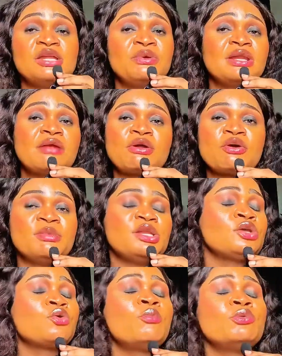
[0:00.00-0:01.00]
when I
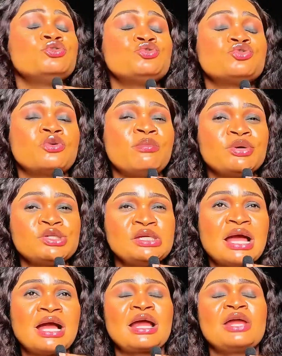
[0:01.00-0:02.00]
recommend a combo to
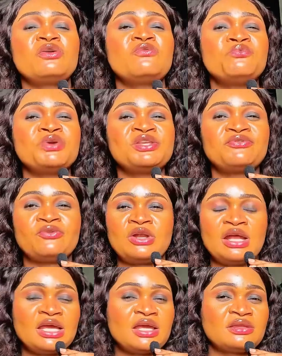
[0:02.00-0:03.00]
somebody, I kind of wait for
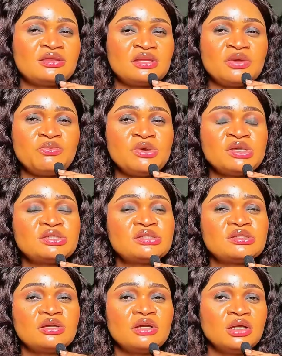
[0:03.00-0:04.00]
like 3
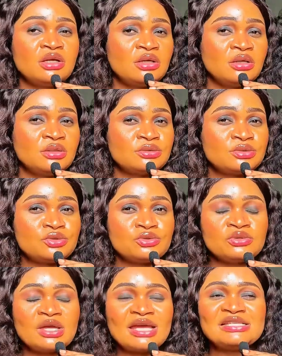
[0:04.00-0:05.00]
weeks
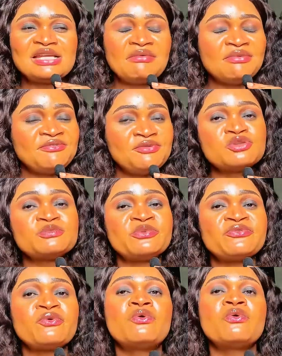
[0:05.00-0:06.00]
to get their reviews
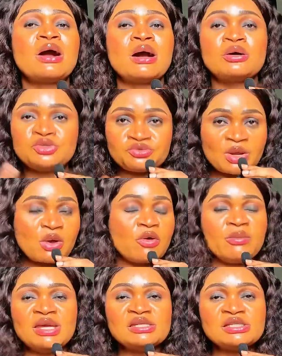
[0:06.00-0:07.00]
before I would
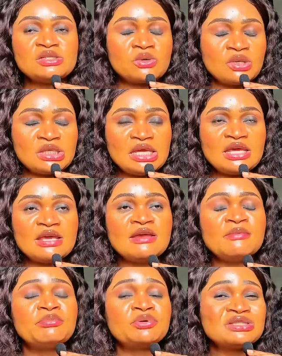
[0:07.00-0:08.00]
recommend it on
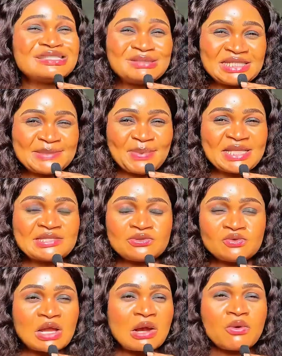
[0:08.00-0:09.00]
here. But this
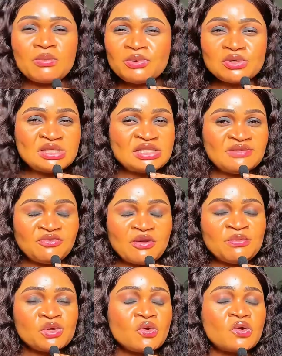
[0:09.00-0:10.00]
particular combo is
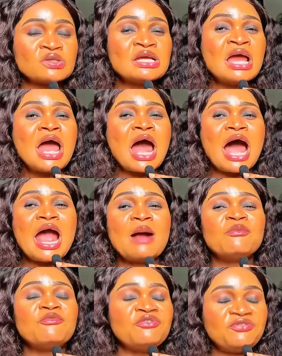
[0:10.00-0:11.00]
different because I
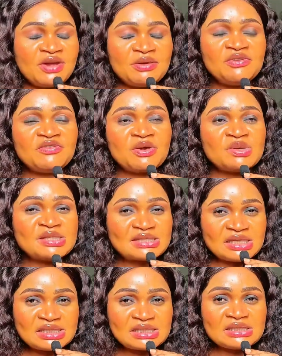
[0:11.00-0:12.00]
am very, very
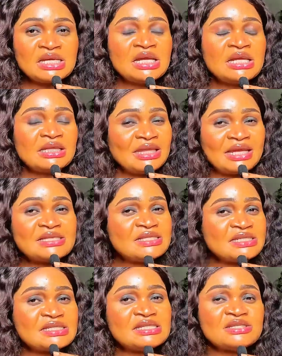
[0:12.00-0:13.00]
certain that
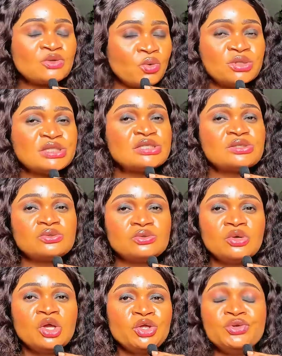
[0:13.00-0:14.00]
this is going
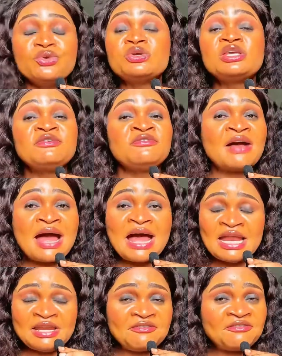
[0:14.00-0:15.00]
to give her
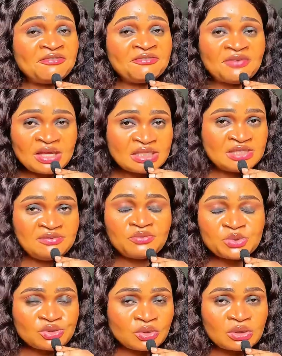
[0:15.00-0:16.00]
an effective
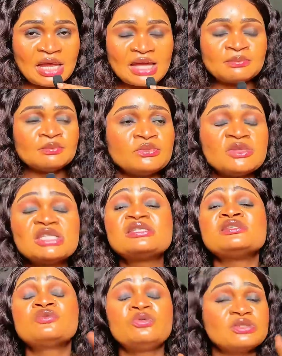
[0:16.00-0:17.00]
result. Like, this
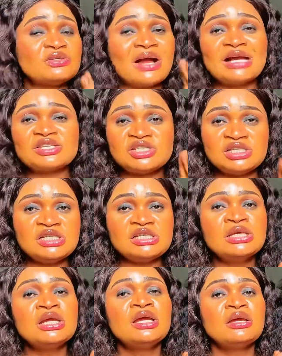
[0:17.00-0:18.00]
is going to
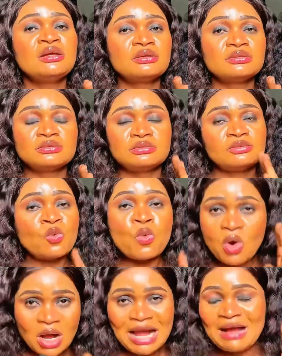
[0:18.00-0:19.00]
actually
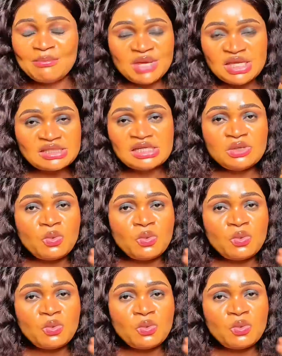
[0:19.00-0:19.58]
work amazingly